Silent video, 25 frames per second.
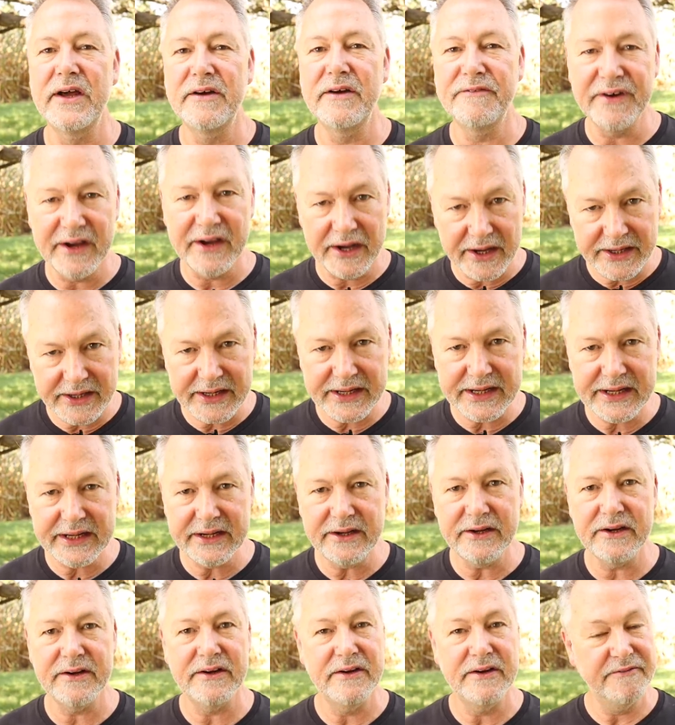of
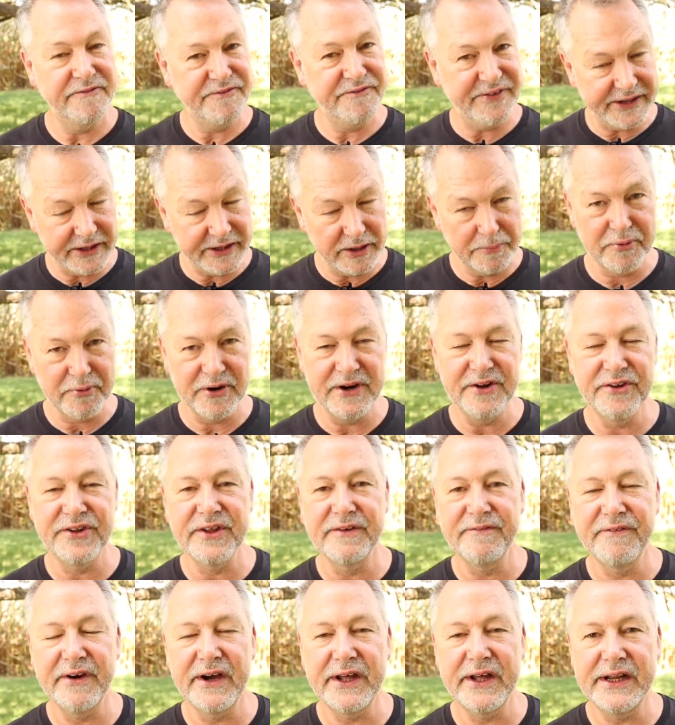honey, fingerprints
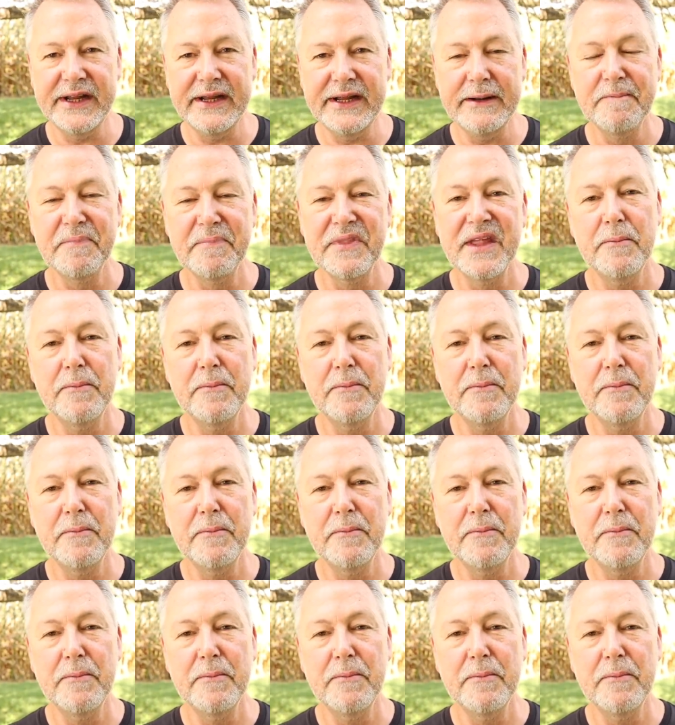of honey,